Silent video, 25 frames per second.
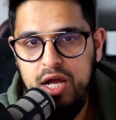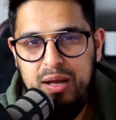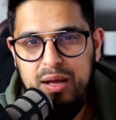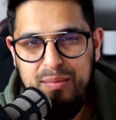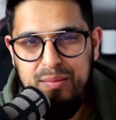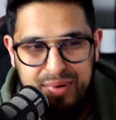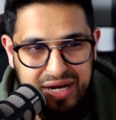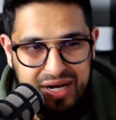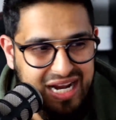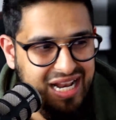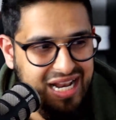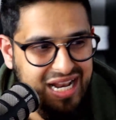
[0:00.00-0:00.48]

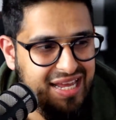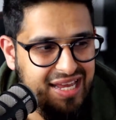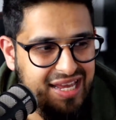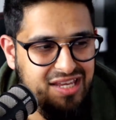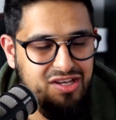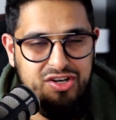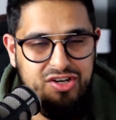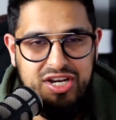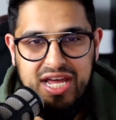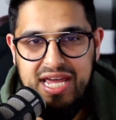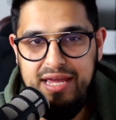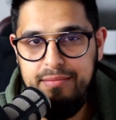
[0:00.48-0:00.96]
But clear your
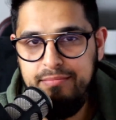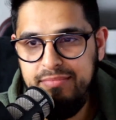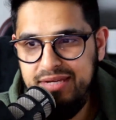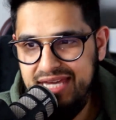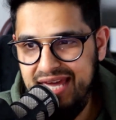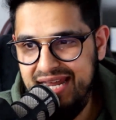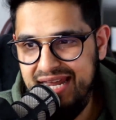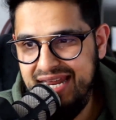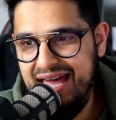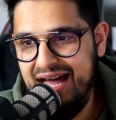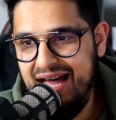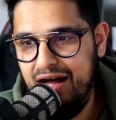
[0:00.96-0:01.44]
name. Get
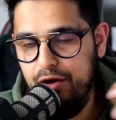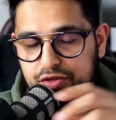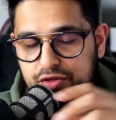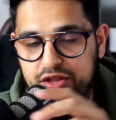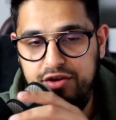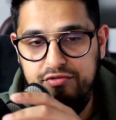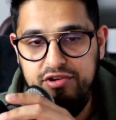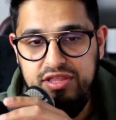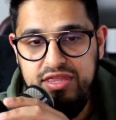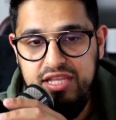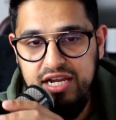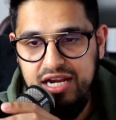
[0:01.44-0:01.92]
it out there
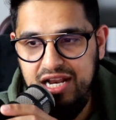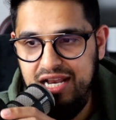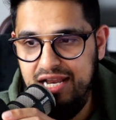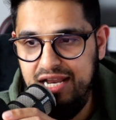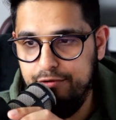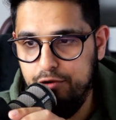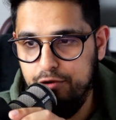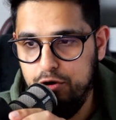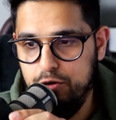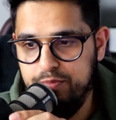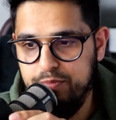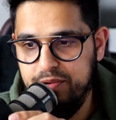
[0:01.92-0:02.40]
in the clear
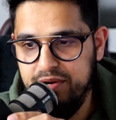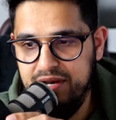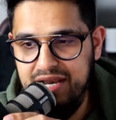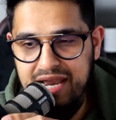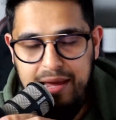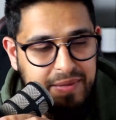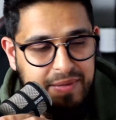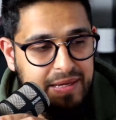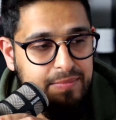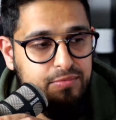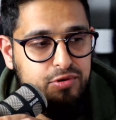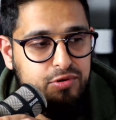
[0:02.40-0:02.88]
open. Let
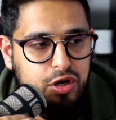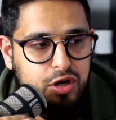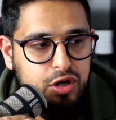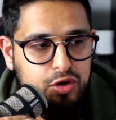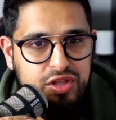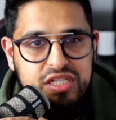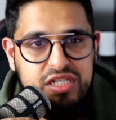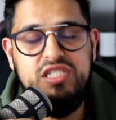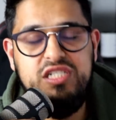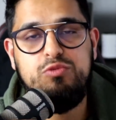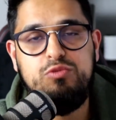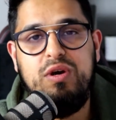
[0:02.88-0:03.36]
people know
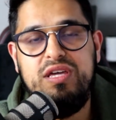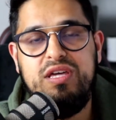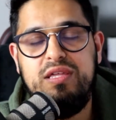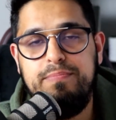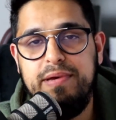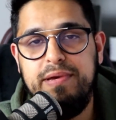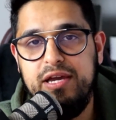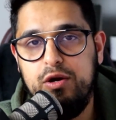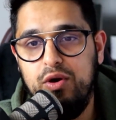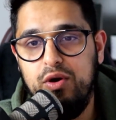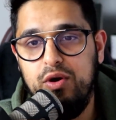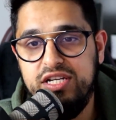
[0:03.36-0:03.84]
this is where the
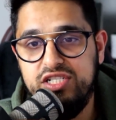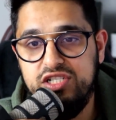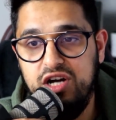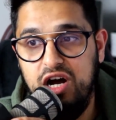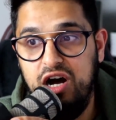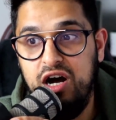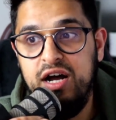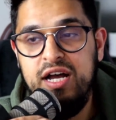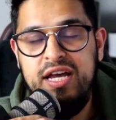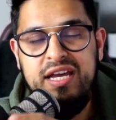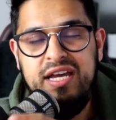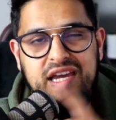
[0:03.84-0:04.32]
Bitcoins are.
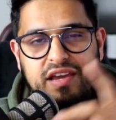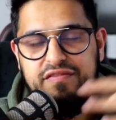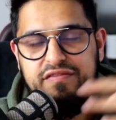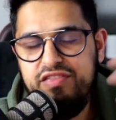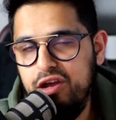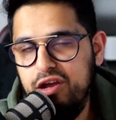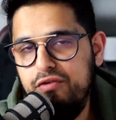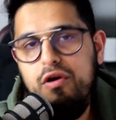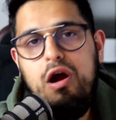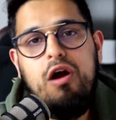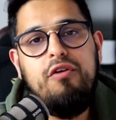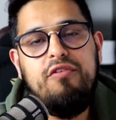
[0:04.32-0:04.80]
If
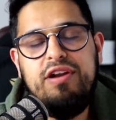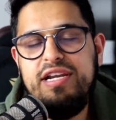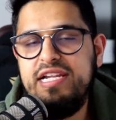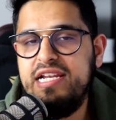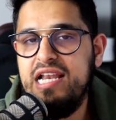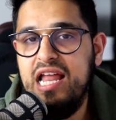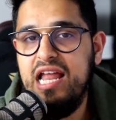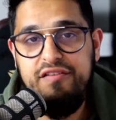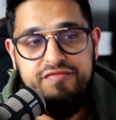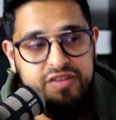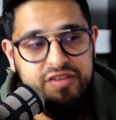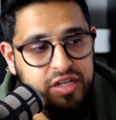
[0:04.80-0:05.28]
there are any
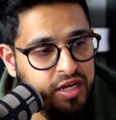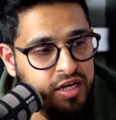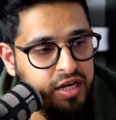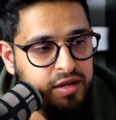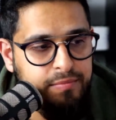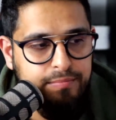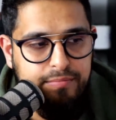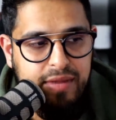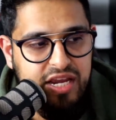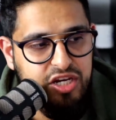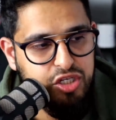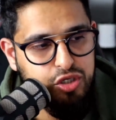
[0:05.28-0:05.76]
left,
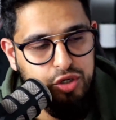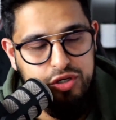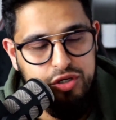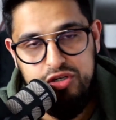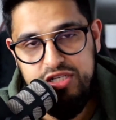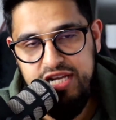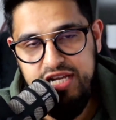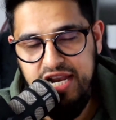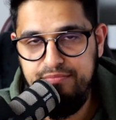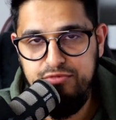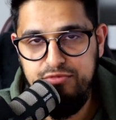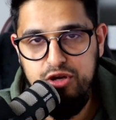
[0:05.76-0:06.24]
make sure you
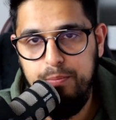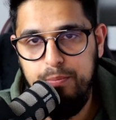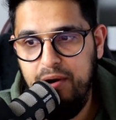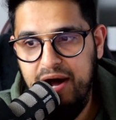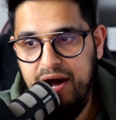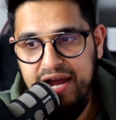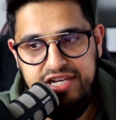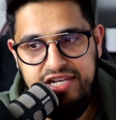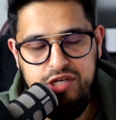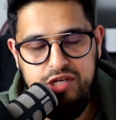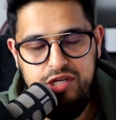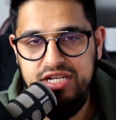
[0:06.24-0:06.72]
tell them you're
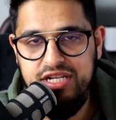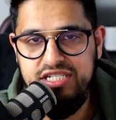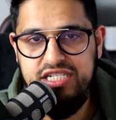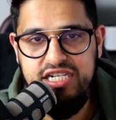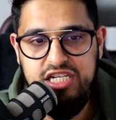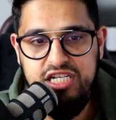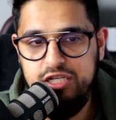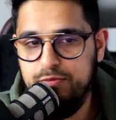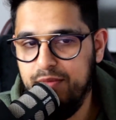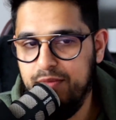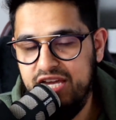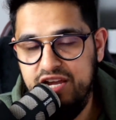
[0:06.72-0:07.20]
buying UST
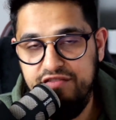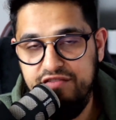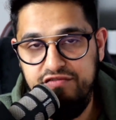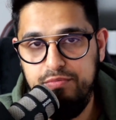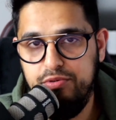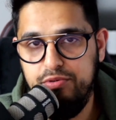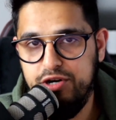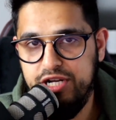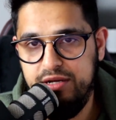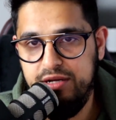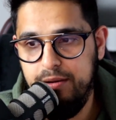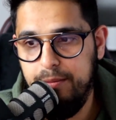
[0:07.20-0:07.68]
to make
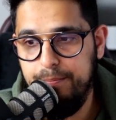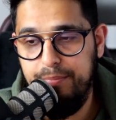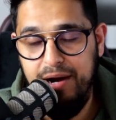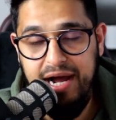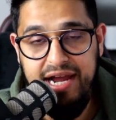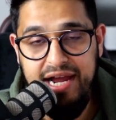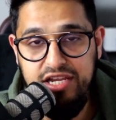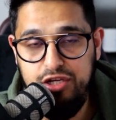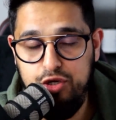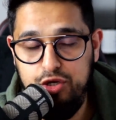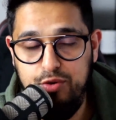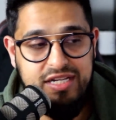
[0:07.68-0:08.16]
everybody
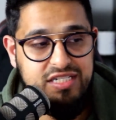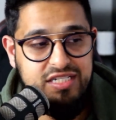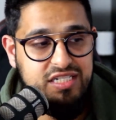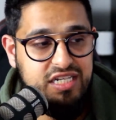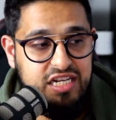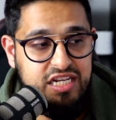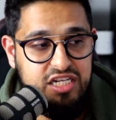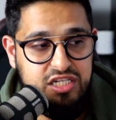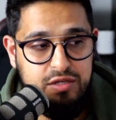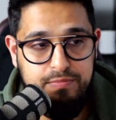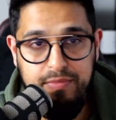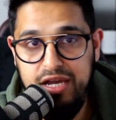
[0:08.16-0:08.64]
buying UST
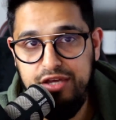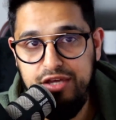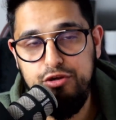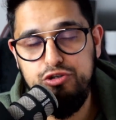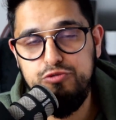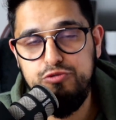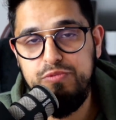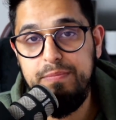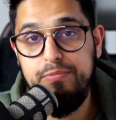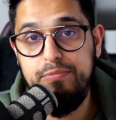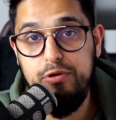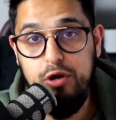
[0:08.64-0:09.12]
to make those
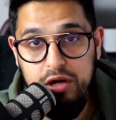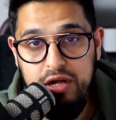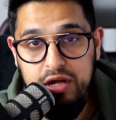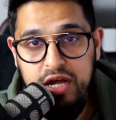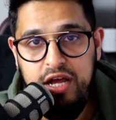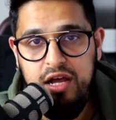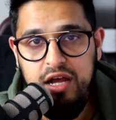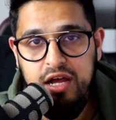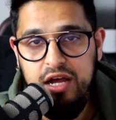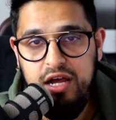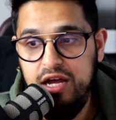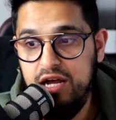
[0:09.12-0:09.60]
people
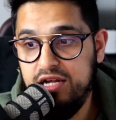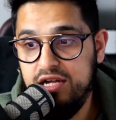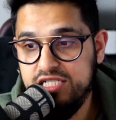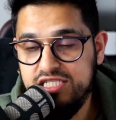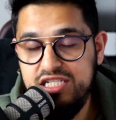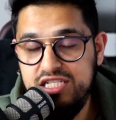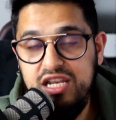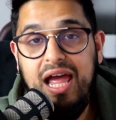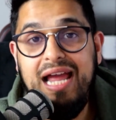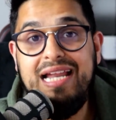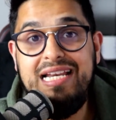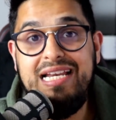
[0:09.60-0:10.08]

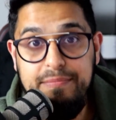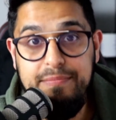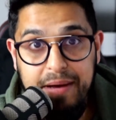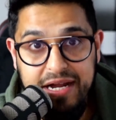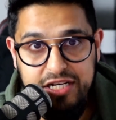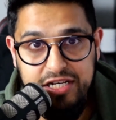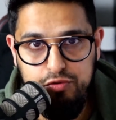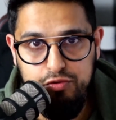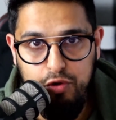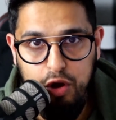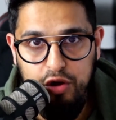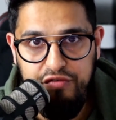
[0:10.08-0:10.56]
slightly
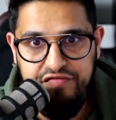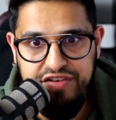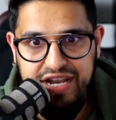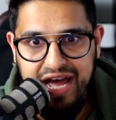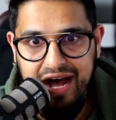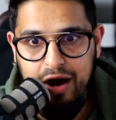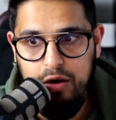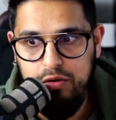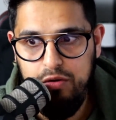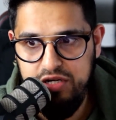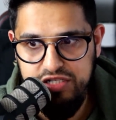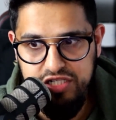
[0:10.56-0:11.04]
better off
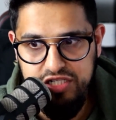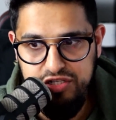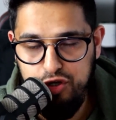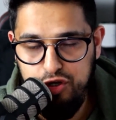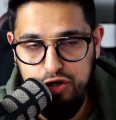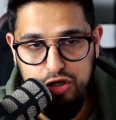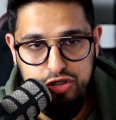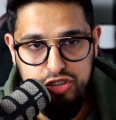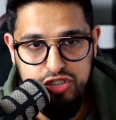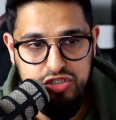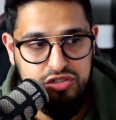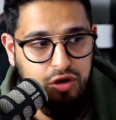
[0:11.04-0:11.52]
now, as in you're
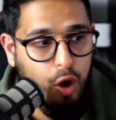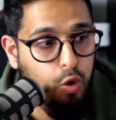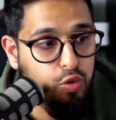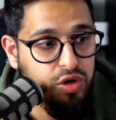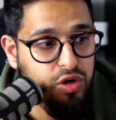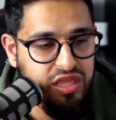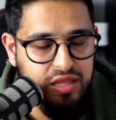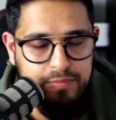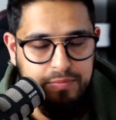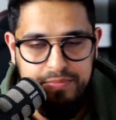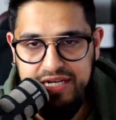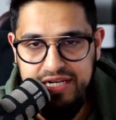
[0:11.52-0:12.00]
not just holding
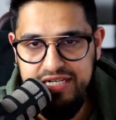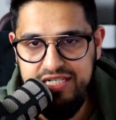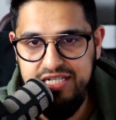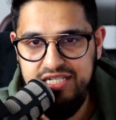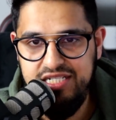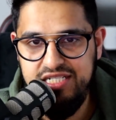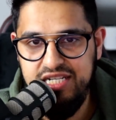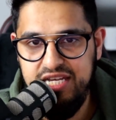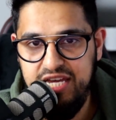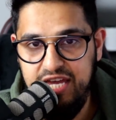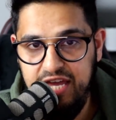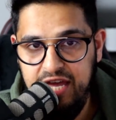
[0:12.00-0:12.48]
the
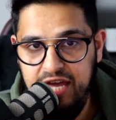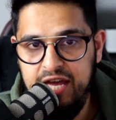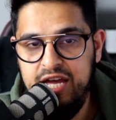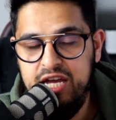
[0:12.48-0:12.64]
BTC.